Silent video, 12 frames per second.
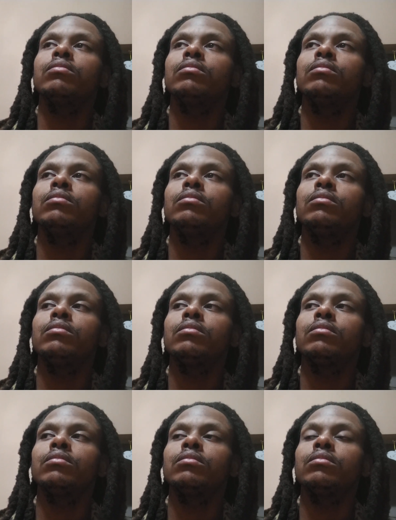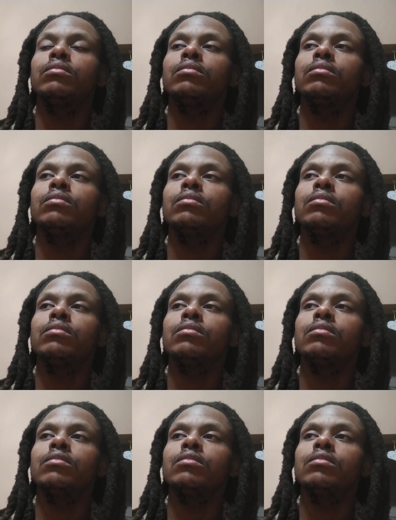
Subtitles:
(no one is talking)